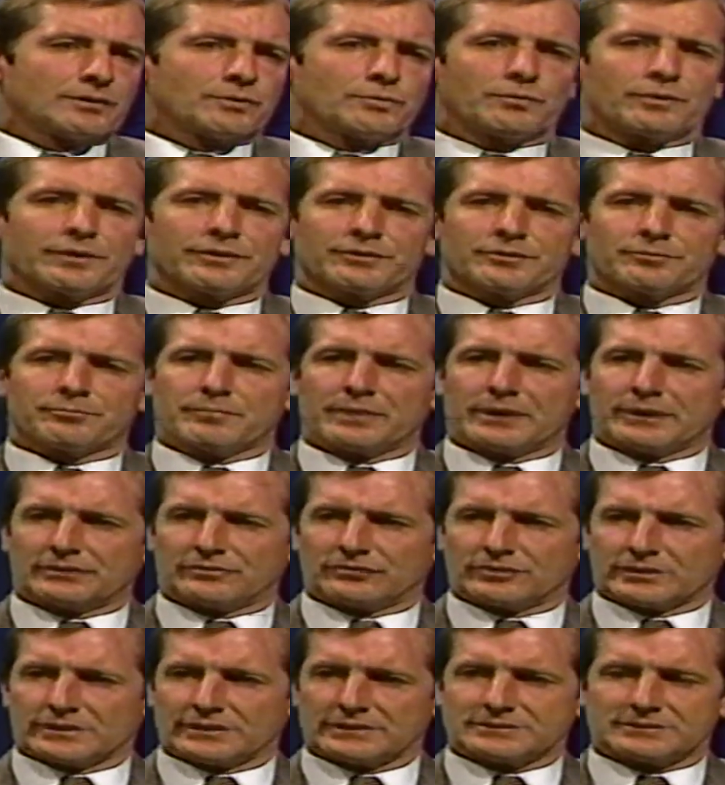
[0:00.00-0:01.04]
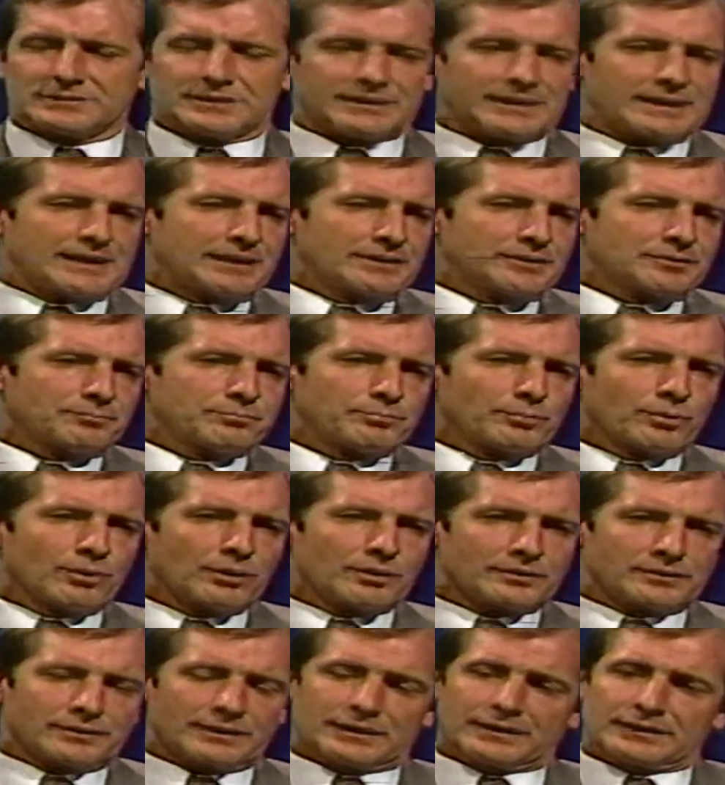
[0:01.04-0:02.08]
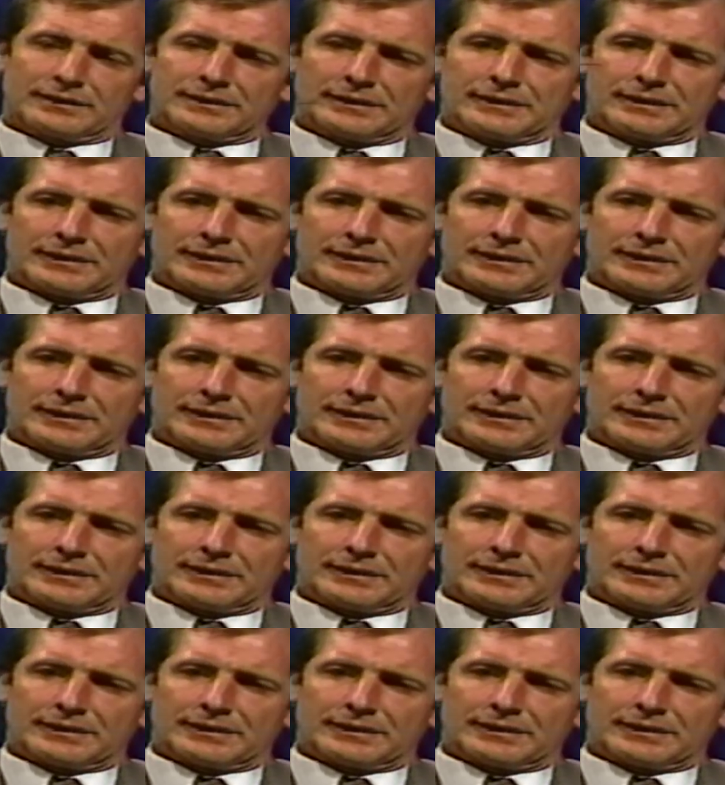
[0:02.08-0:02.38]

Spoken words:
whether Mike Chilinsky had the ball or not.